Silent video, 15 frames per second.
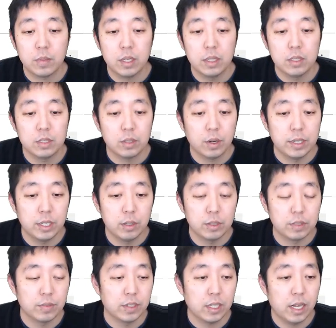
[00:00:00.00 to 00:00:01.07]
So I know its
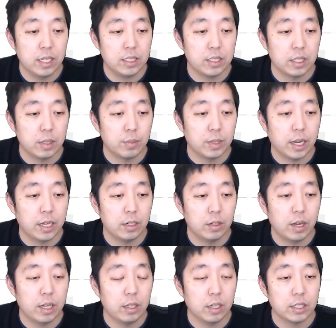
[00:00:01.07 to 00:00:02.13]
velocity, but I don't know
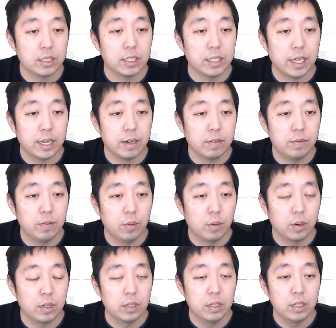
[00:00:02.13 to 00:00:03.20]
how long it's in the air for.